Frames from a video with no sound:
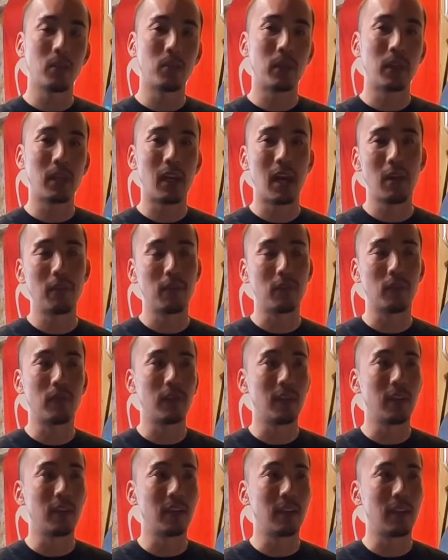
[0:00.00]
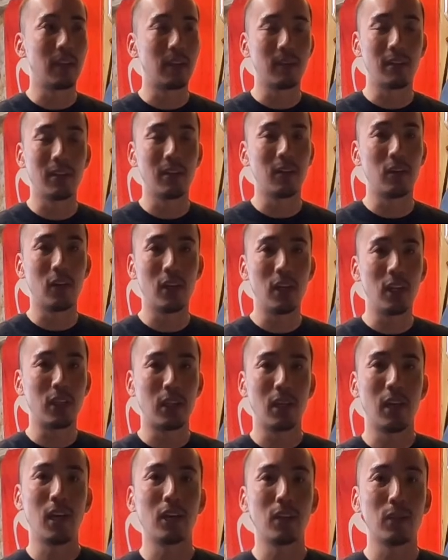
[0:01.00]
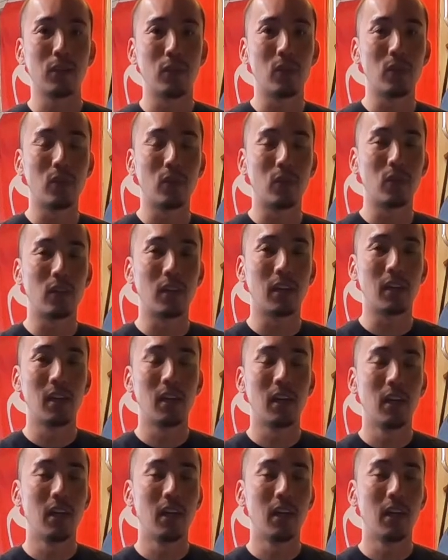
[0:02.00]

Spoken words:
but I have a feeling that it could do the trick.